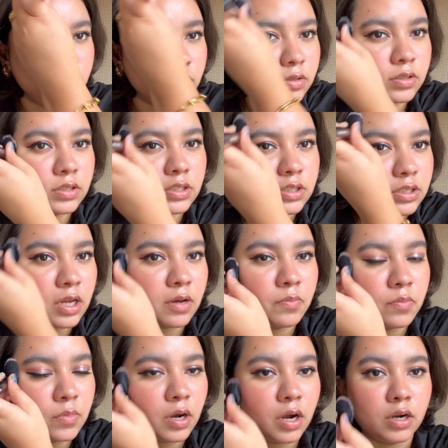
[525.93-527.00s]

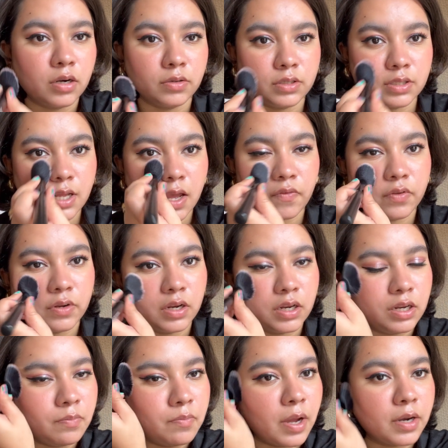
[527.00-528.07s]
Some are
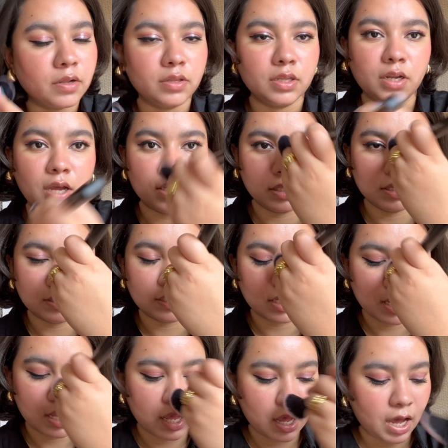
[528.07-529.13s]
definitely better than others.
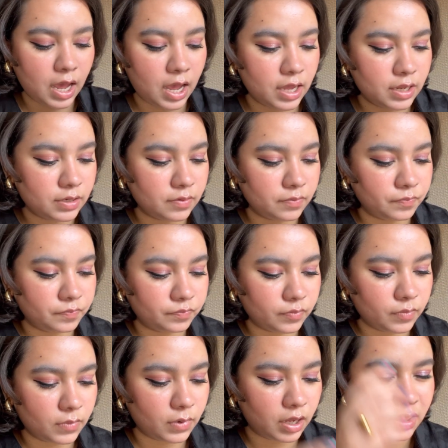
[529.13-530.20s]
And
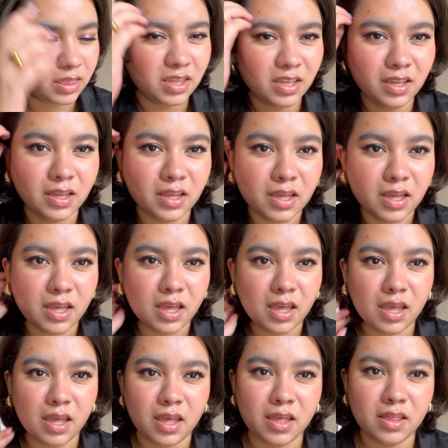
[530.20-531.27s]
I think
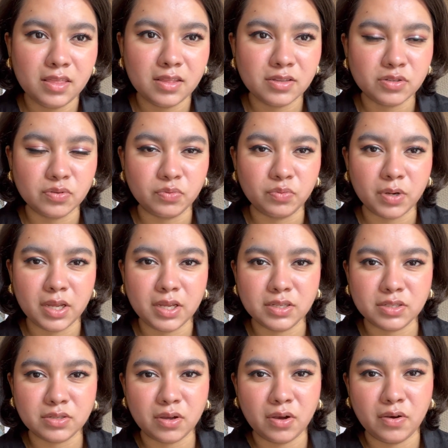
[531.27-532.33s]
in this
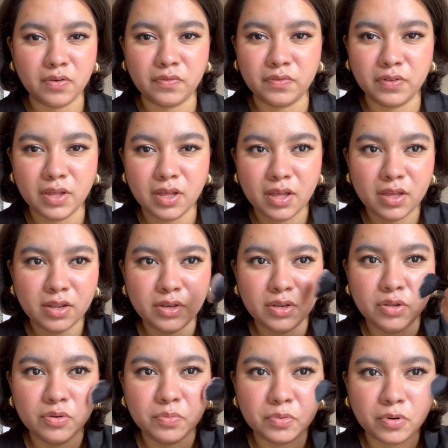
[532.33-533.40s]
race of
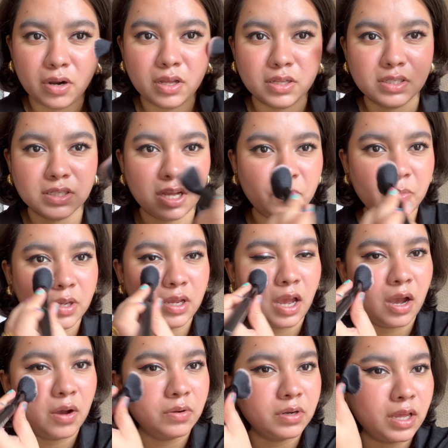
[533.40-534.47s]
new products coming
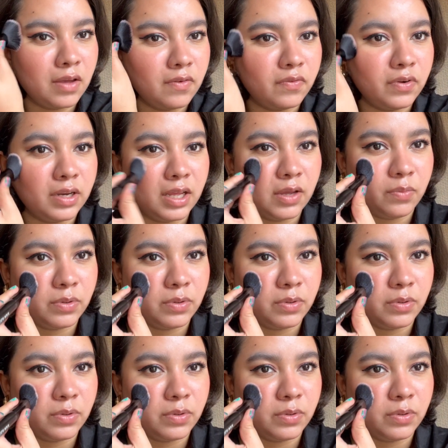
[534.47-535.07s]
out every day, we